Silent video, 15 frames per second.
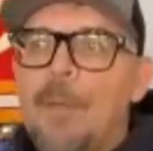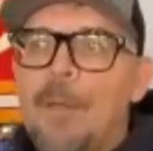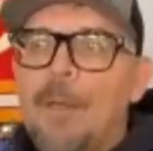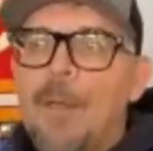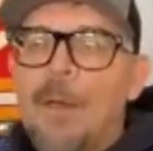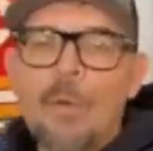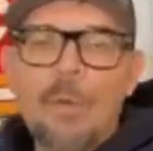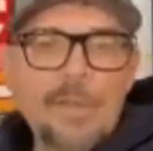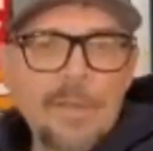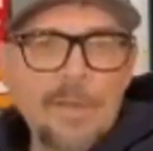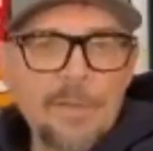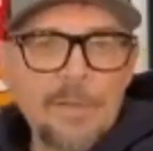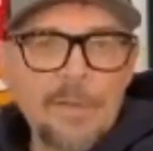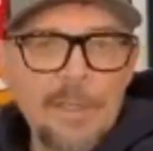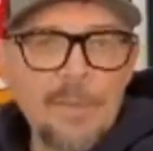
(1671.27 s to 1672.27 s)
you know,
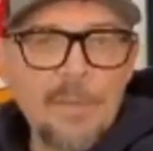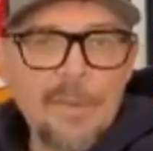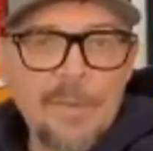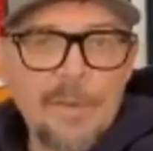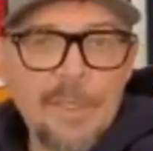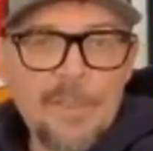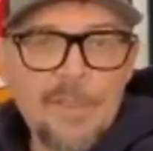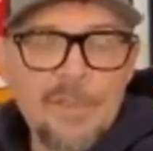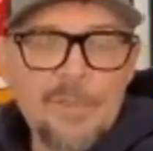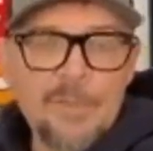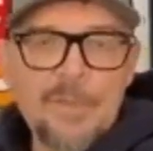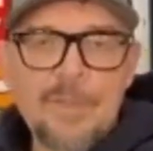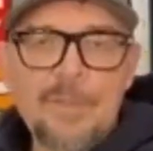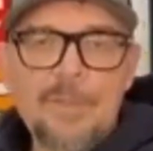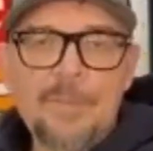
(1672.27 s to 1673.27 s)
deal with their
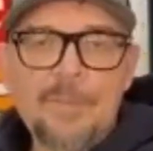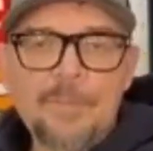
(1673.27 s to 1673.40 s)
issues.